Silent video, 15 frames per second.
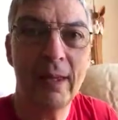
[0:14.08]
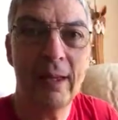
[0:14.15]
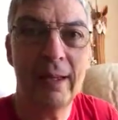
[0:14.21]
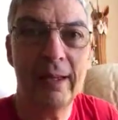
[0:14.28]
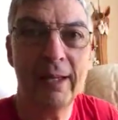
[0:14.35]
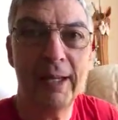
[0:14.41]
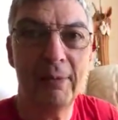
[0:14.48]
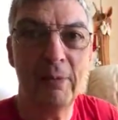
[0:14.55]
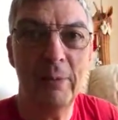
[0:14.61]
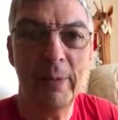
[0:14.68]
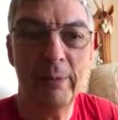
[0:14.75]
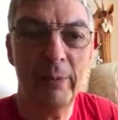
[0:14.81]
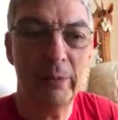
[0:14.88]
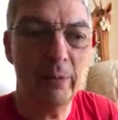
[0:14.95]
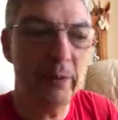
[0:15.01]
And I
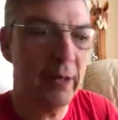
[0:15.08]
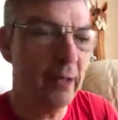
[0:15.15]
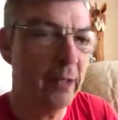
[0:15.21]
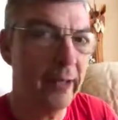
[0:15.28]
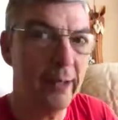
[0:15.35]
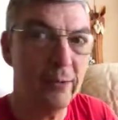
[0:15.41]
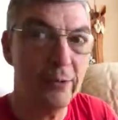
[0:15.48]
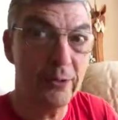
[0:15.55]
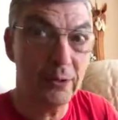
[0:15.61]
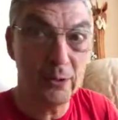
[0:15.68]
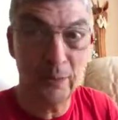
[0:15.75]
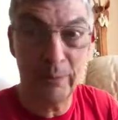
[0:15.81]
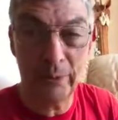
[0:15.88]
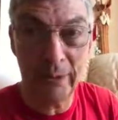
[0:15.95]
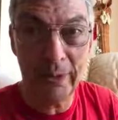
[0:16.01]
remember when I was a
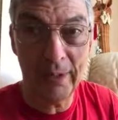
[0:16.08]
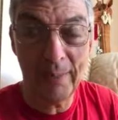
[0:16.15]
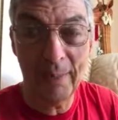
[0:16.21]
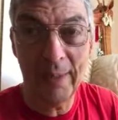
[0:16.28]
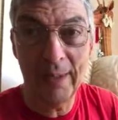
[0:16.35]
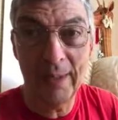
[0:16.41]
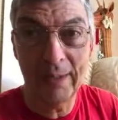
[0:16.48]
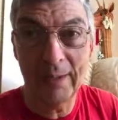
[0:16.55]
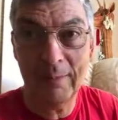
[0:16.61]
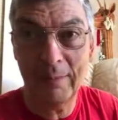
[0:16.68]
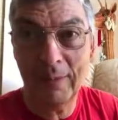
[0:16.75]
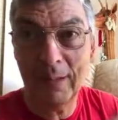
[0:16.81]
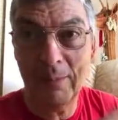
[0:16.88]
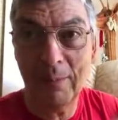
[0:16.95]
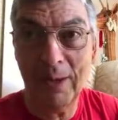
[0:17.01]
little boy,
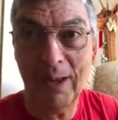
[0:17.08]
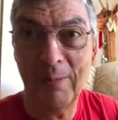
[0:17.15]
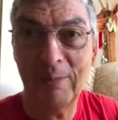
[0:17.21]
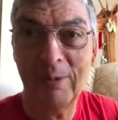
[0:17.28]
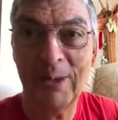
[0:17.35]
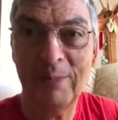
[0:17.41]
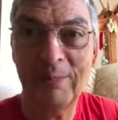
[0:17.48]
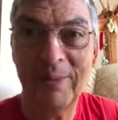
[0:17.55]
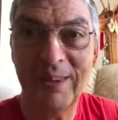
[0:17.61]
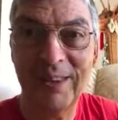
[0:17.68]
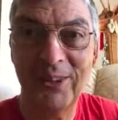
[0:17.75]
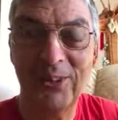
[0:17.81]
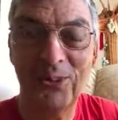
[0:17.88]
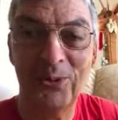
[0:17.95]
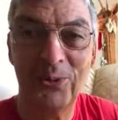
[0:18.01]
my mom read me
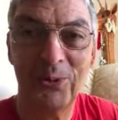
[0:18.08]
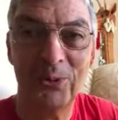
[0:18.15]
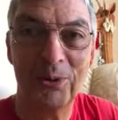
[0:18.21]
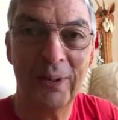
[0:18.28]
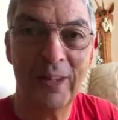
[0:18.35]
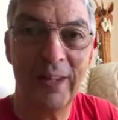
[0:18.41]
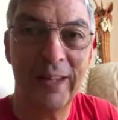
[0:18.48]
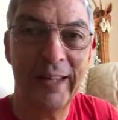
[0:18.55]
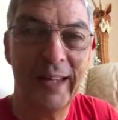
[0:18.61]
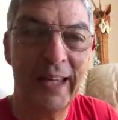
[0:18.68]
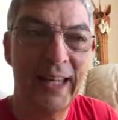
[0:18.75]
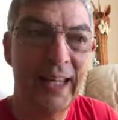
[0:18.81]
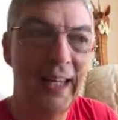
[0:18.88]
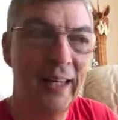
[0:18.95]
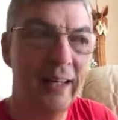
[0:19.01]
this story,
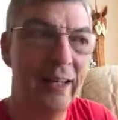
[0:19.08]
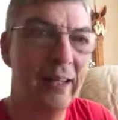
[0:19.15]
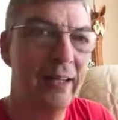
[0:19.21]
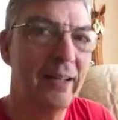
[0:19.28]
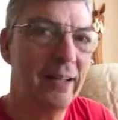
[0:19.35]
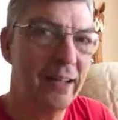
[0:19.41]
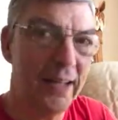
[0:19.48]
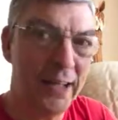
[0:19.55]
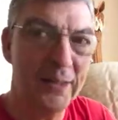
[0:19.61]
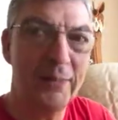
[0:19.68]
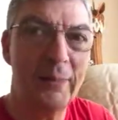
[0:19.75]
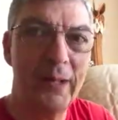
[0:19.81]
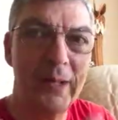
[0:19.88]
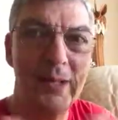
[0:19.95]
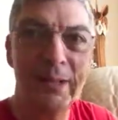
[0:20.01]
and it has
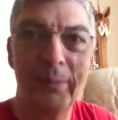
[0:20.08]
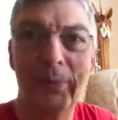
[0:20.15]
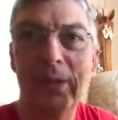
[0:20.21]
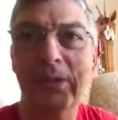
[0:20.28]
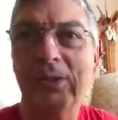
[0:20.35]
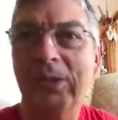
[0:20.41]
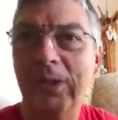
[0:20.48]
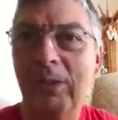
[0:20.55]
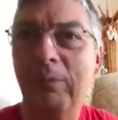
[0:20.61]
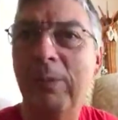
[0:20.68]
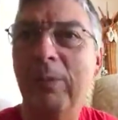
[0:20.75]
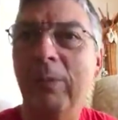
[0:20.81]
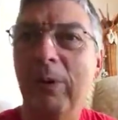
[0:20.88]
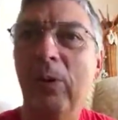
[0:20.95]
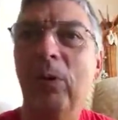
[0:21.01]
made an impression on
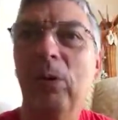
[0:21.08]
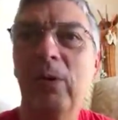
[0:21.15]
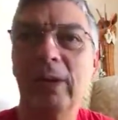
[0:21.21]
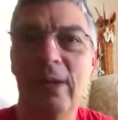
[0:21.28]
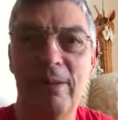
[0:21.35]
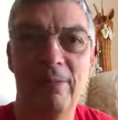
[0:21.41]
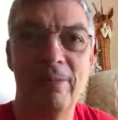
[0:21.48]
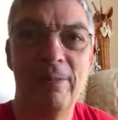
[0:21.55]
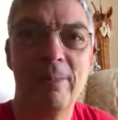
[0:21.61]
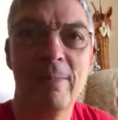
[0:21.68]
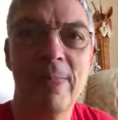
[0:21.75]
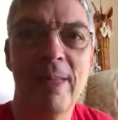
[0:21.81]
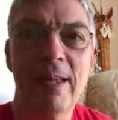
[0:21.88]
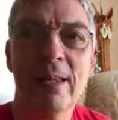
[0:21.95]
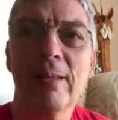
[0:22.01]
me my whole life.
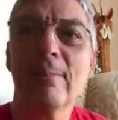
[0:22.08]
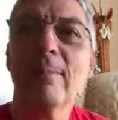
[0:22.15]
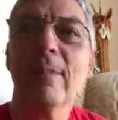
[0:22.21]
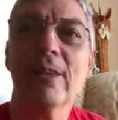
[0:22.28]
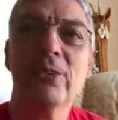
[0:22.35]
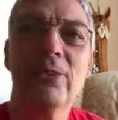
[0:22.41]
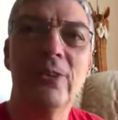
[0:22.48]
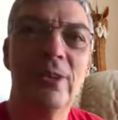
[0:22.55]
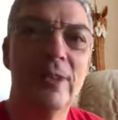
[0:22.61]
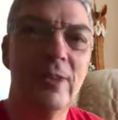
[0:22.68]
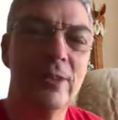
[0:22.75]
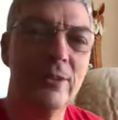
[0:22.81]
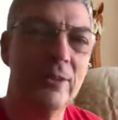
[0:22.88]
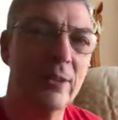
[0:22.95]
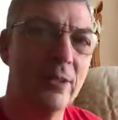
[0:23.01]
Listen,
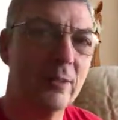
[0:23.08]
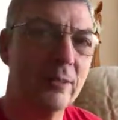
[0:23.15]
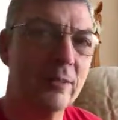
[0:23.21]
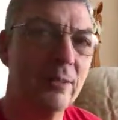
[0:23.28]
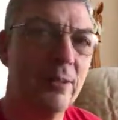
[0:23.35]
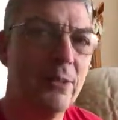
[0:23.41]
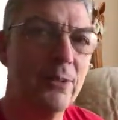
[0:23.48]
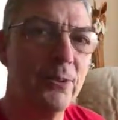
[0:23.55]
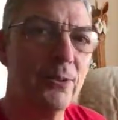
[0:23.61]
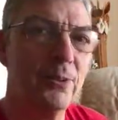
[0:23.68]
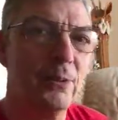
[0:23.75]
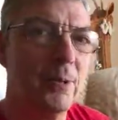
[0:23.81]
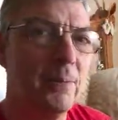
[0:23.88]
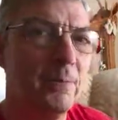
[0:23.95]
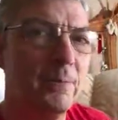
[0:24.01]
it's a great
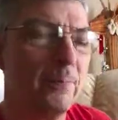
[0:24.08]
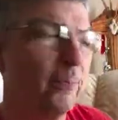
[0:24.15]
story.